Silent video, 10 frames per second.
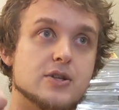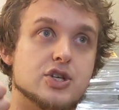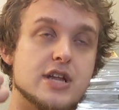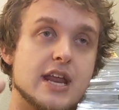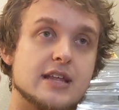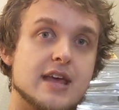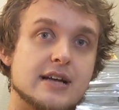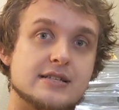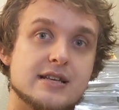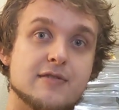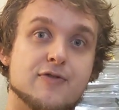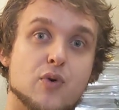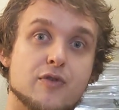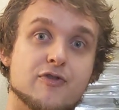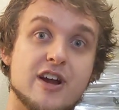genetic testing
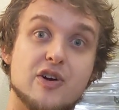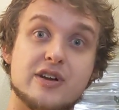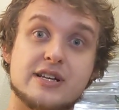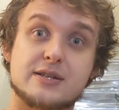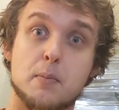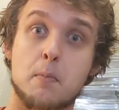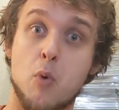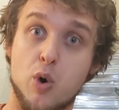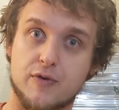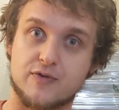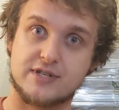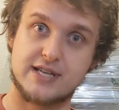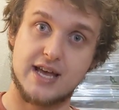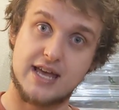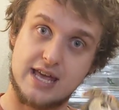for various
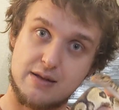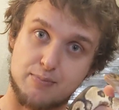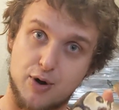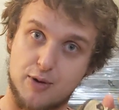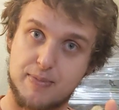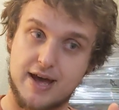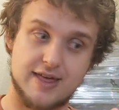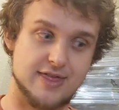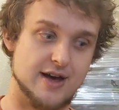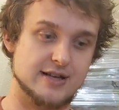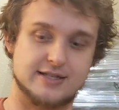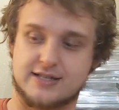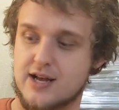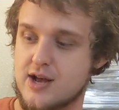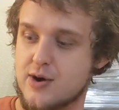morphs in ball
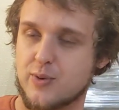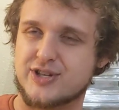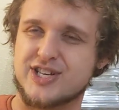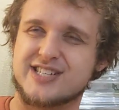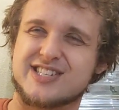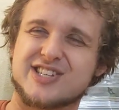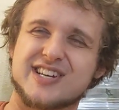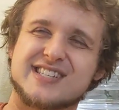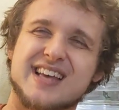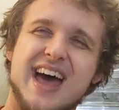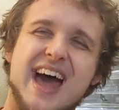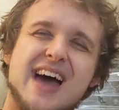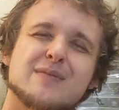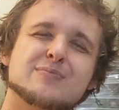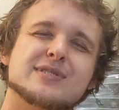pythons, which is just
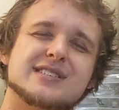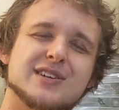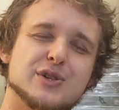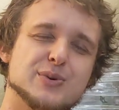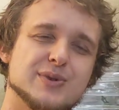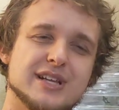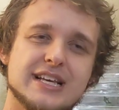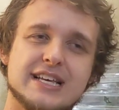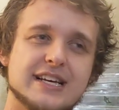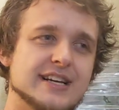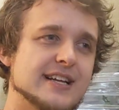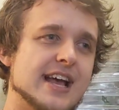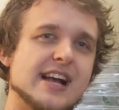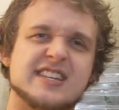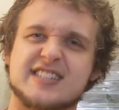absolutely
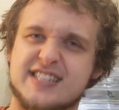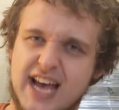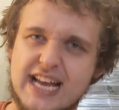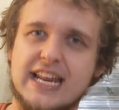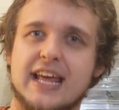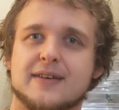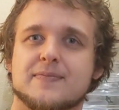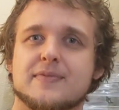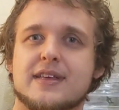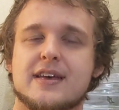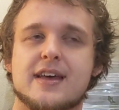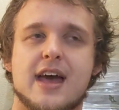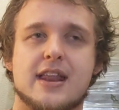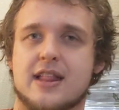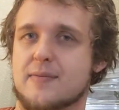exciting.
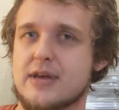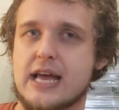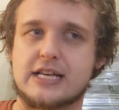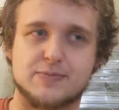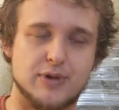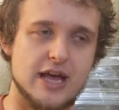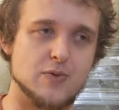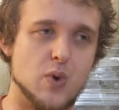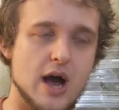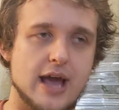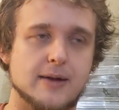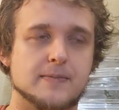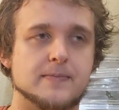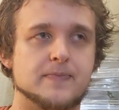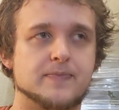And let me explain why.
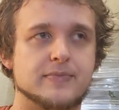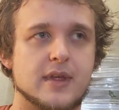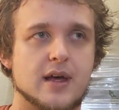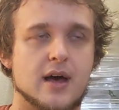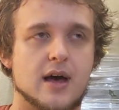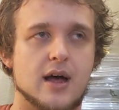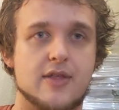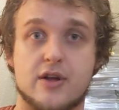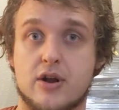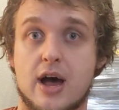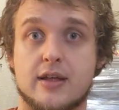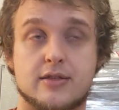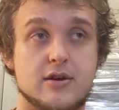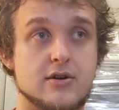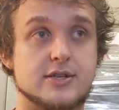
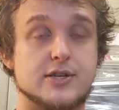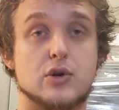They're